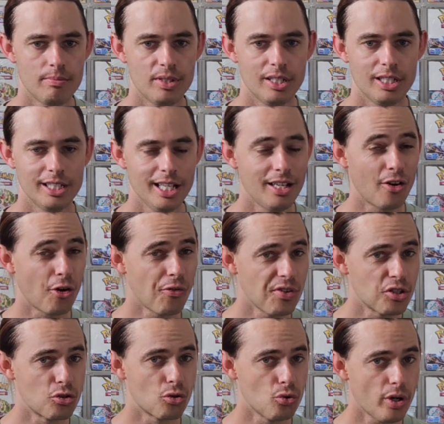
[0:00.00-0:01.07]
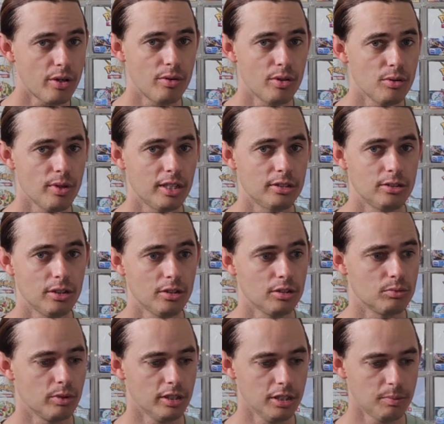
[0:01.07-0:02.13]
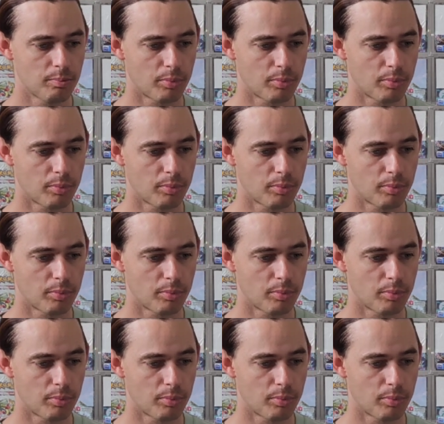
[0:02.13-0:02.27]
But again, over 200 US dollars when this